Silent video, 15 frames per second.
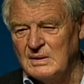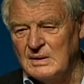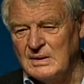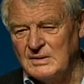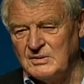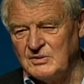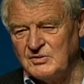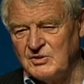
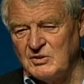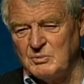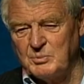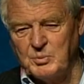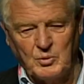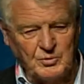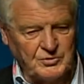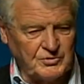it is the
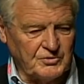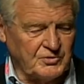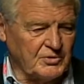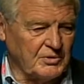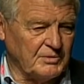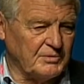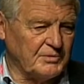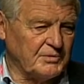importance
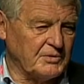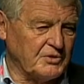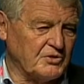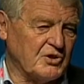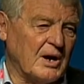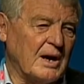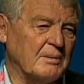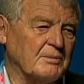of the
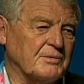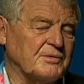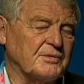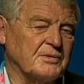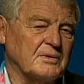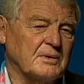triumph